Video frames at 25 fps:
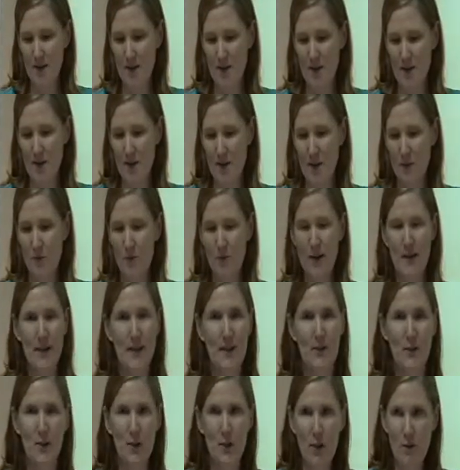So when
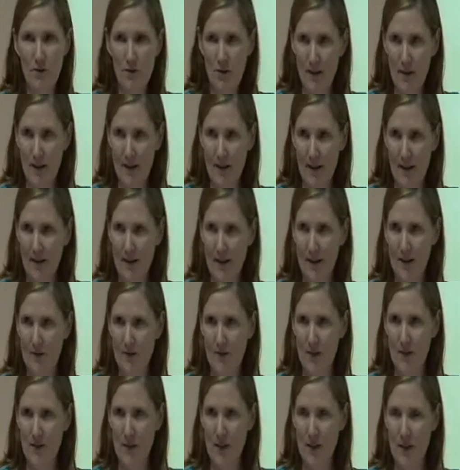he took over in
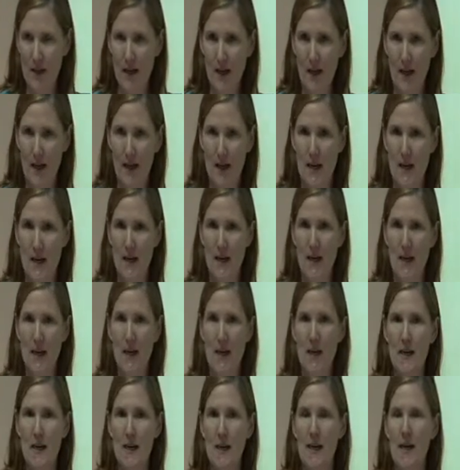1959,
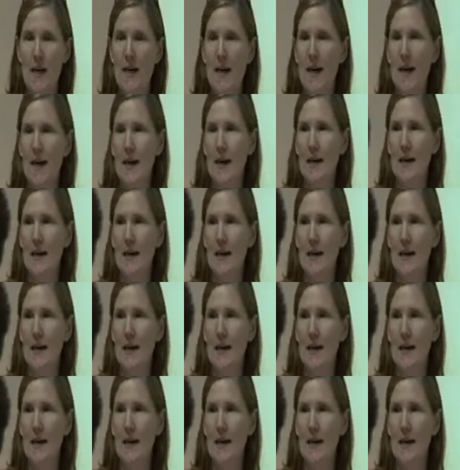he had